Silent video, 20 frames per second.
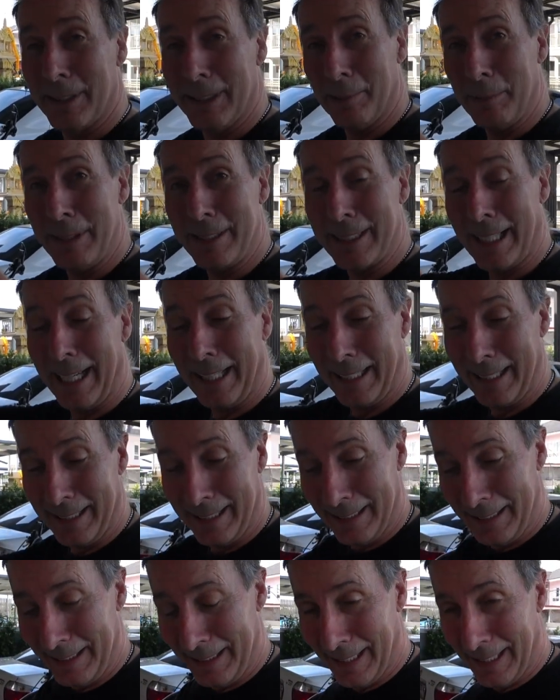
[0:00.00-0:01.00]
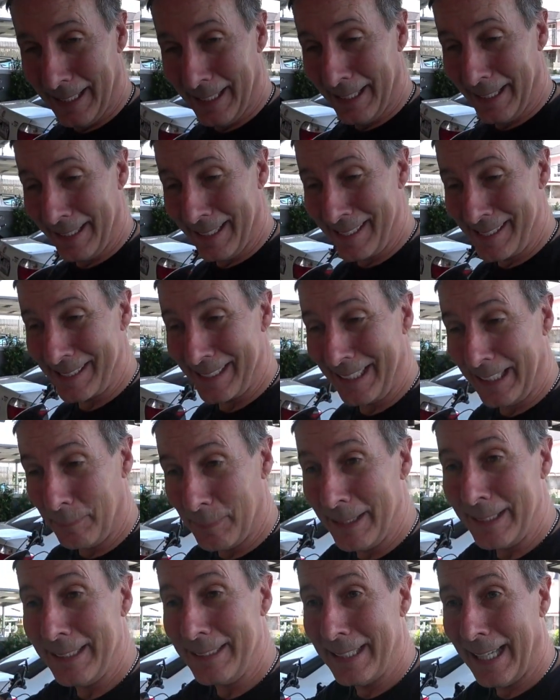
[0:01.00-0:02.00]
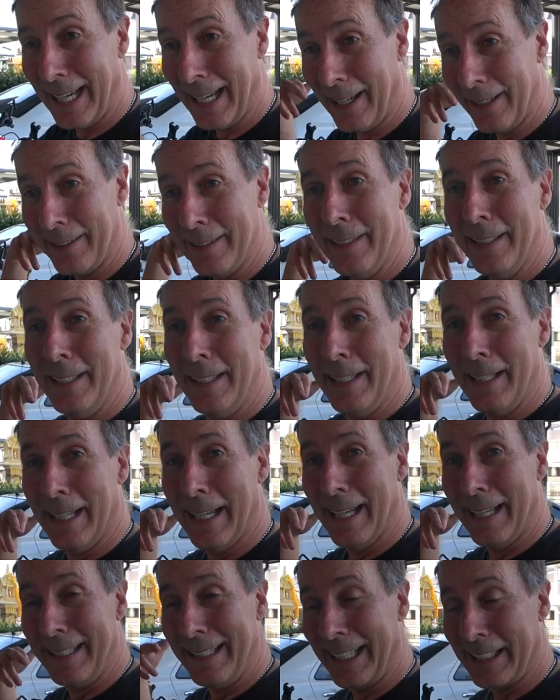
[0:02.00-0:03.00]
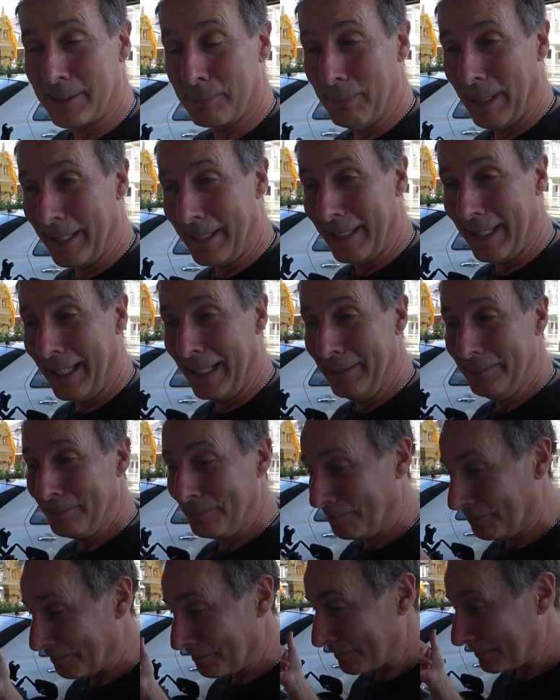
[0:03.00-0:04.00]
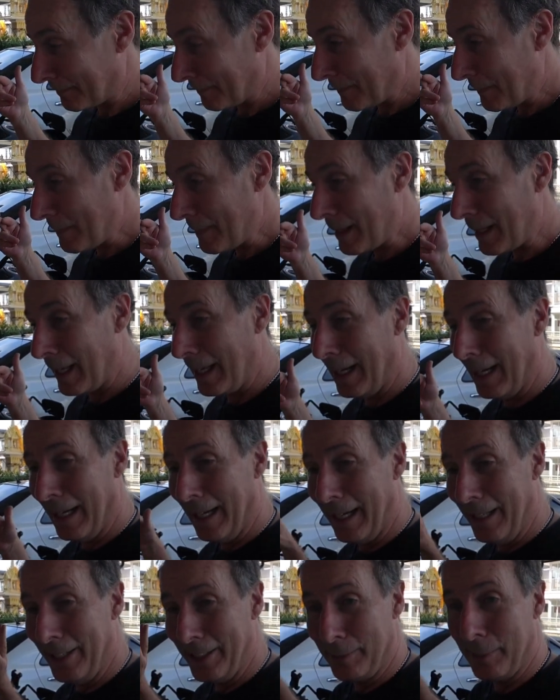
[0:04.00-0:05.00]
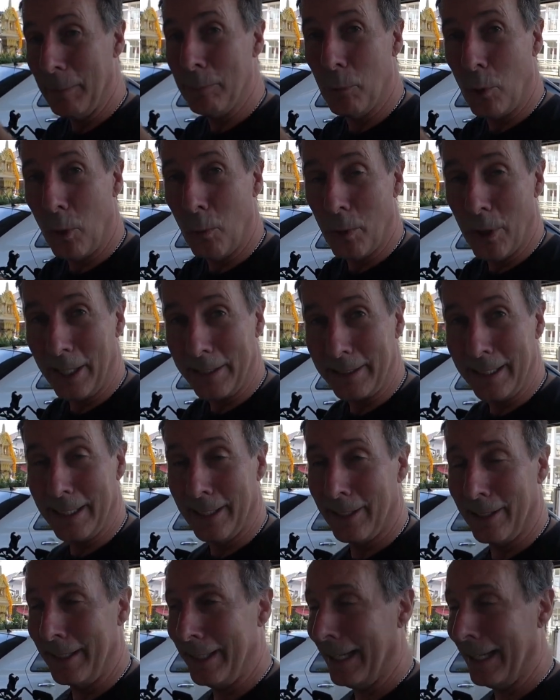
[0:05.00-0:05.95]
we'll be taking the, uh, the CB down uh, next Monday. Uh, there's a bit more work needed